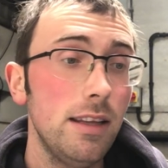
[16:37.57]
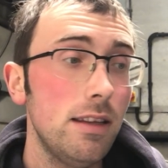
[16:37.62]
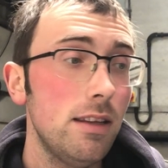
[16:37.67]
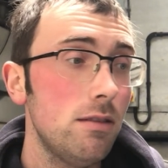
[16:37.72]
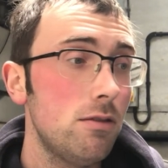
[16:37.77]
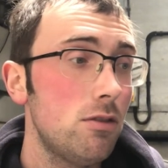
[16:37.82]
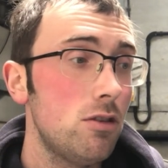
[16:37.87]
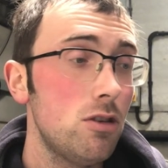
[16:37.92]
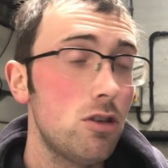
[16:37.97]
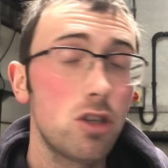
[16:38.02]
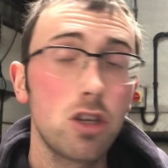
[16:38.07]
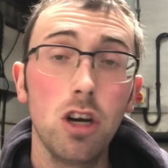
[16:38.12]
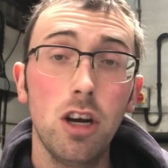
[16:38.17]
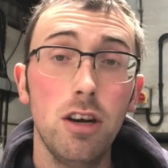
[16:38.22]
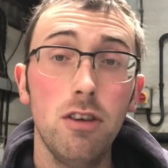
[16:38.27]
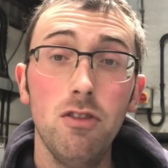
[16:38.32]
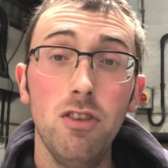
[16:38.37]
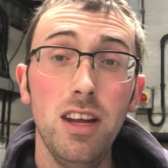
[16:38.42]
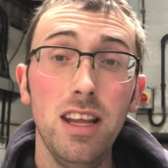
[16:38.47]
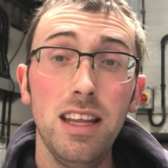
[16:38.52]
They've just got
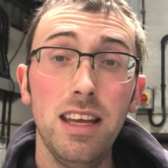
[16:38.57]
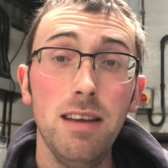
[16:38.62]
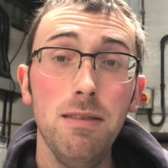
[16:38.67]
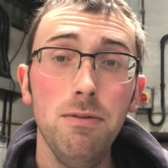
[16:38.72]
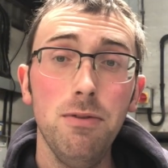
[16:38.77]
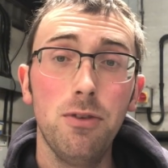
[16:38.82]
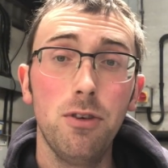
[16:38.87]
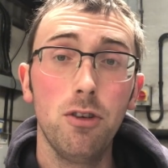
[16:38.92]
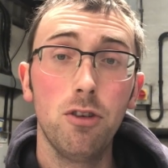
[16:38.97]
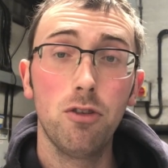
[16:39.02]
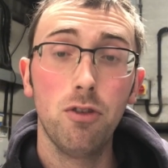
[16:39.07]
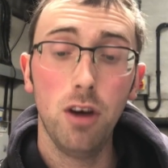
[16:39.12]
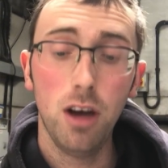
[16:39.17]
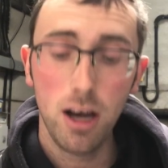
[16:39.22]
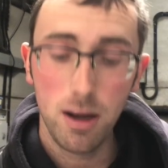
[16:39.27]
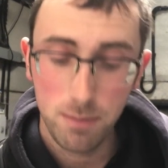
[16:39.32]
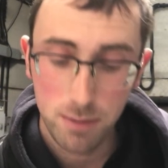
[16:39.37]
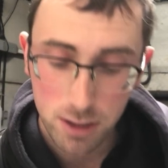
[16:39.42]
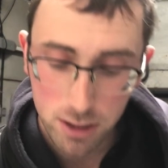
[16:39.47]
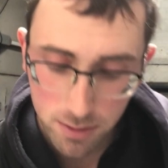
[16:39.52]
it really in for us
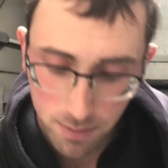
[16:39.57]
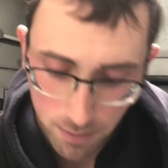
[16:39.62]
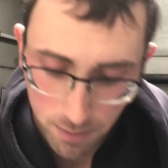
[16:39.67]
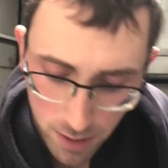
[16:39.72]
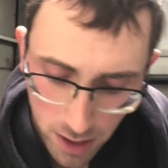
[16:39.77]
farmers.